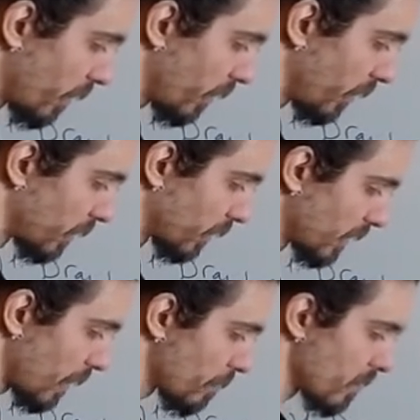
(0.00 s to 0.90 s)
is the
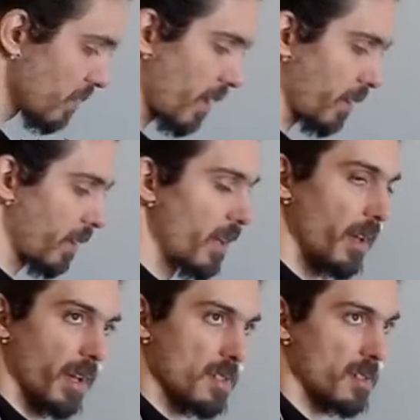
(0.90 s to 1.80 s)
same thing
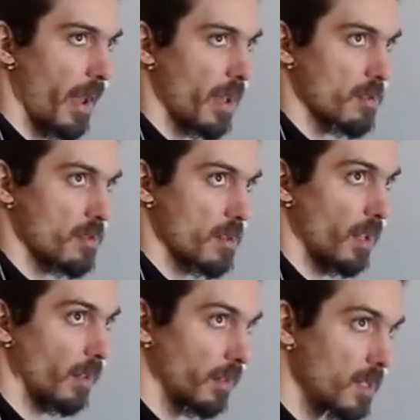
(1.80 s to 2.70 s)
as S, the
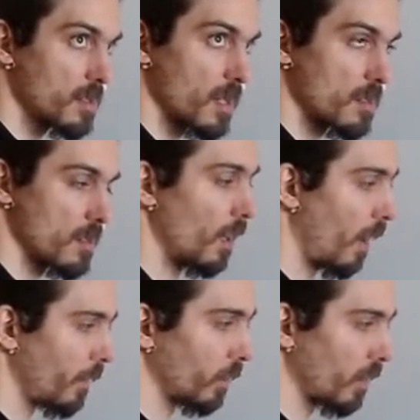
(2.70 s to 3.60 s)
distance
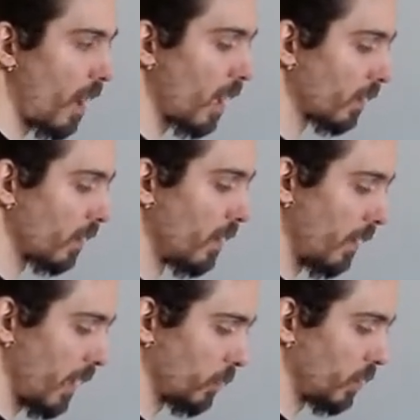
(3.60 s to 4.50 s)
along the arc,
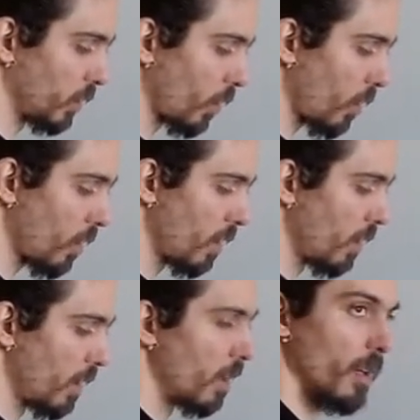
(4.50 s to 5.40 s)
as we saw
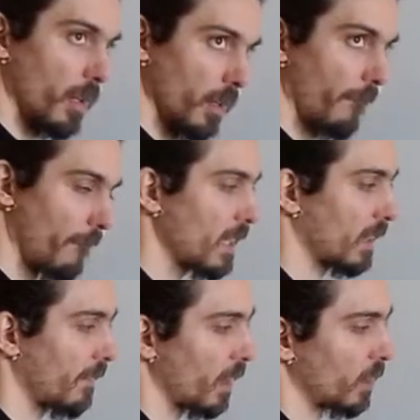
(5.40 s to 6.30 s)
last
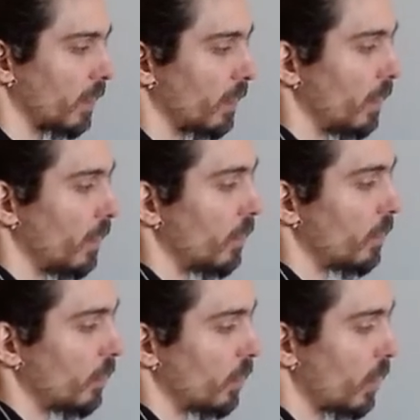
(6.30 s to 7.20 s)
lecture.
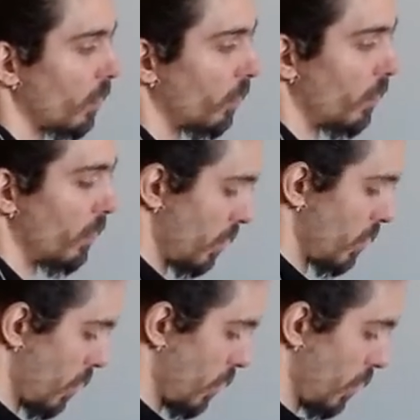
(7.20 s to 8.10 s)
So,
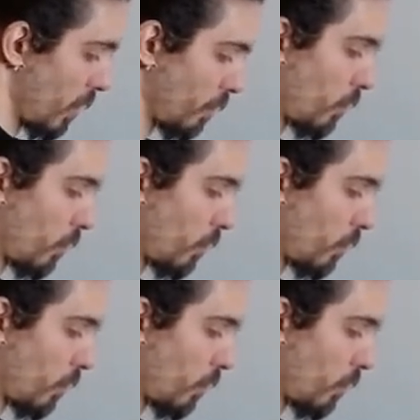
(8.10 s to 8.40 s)
if we